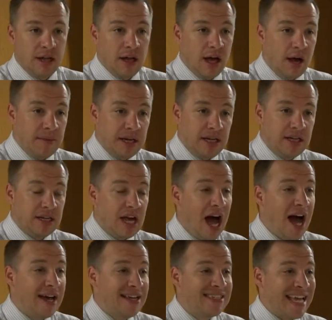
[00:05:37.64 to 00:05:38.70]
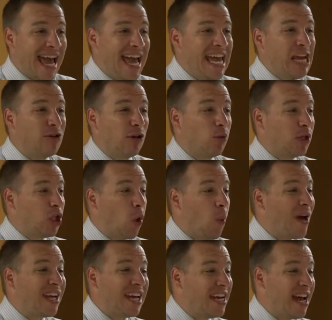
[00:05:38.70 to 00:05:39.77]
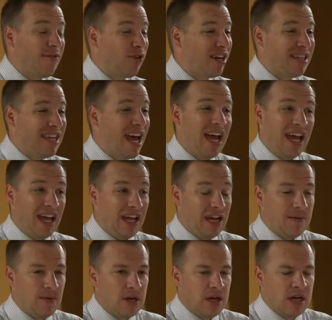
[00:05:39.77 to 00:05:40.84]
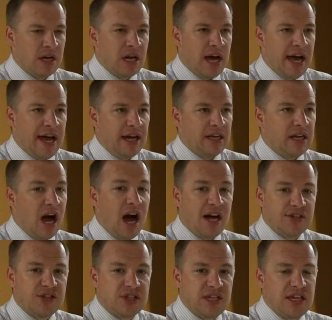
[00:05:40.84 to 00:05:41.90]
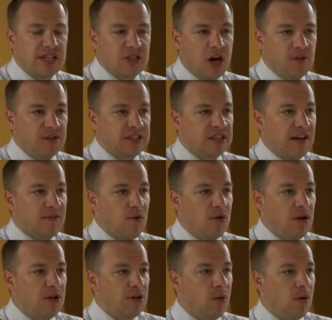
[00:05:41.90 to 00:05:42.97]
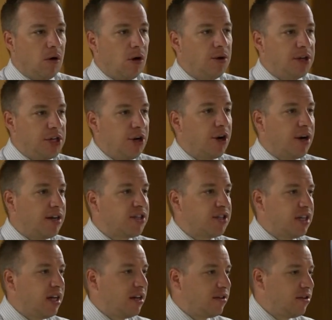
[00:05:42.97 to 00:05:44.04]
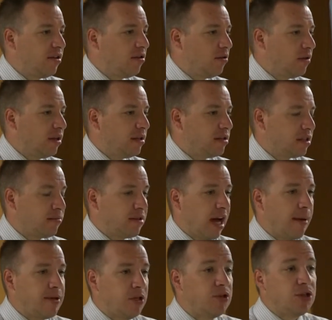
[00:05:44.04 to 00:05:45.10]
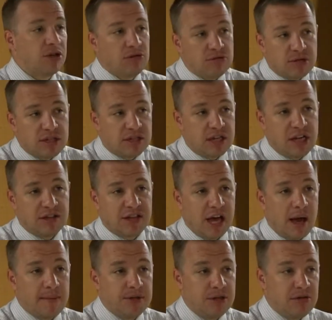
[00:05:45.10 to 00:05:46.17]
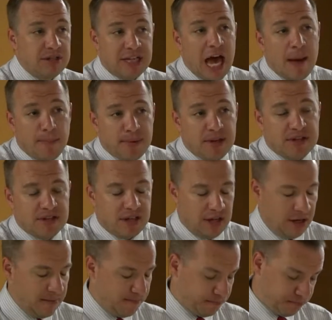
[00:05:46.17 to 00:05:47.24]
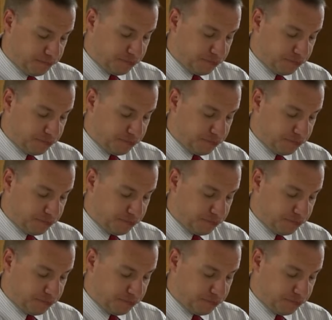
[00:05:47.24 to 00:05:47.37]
I mean, God is angry with the wicked every day, and God sees all the stuff going on in the world, and you're going to see it too. And sometimes you choose to see it, at times you just happen to see it,